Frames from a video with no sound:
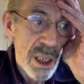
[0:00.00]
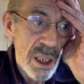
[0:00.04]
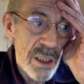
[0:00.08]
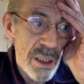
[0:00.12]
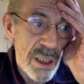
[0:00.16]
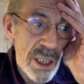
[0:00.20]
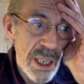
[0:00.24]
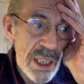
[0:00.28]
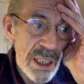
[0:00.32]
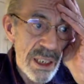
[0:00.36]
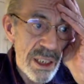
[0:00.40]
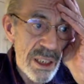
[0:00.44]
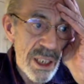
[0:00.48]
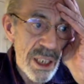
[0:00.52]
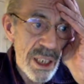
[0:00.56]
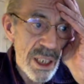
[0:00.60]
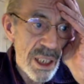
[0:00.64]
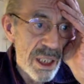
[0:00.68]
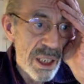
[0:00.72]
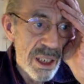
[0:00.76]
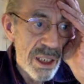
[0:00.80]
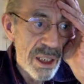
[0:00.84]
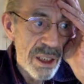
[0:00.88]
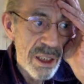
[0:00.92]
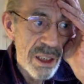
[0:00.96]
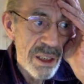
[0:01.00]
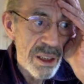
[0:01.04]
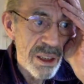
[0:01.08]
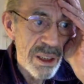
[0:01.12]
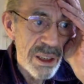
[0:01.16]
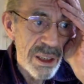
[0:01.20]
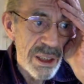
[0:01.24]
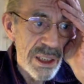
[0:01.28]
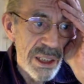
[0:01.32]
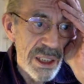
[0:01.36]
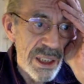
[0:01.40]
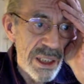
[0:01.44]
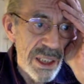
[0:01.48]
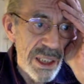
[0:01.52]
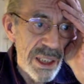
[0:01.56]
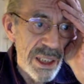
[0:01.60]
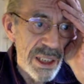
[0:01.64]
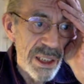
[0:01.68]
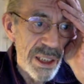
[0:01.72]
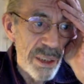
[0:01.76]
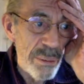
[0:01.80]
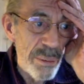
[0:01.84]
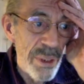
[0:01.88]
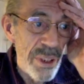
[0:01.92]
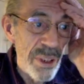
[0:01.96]
They're
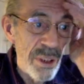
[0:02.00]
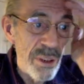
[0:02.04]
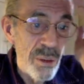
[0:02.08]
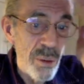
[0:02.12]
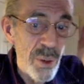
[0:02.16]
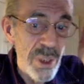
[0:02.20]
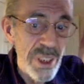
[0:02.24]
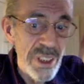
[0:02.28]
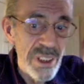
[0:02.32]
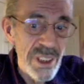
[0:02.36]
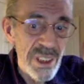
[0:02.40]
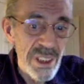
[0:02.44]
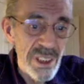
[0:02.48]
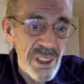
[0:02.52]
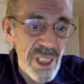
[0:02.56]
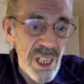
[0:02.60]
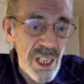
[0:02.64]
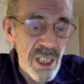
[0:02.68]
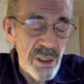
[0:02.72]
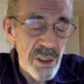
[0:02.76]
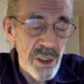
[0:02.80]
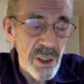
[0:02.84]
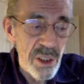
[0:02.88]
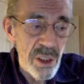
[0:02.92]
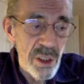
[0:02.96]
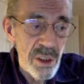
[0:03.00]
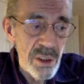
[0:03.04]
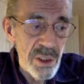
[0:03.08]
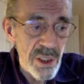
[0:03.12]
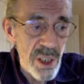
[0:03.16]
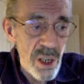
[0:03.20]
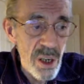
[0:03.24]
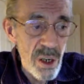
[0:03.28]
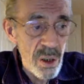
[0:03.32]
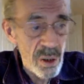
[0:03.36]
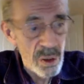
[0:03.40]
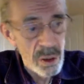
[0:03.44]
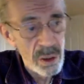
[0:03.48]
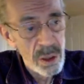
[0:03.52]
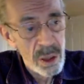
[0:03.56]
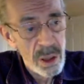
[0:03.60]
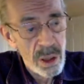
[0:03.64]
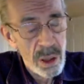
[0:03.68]
26,000 years old,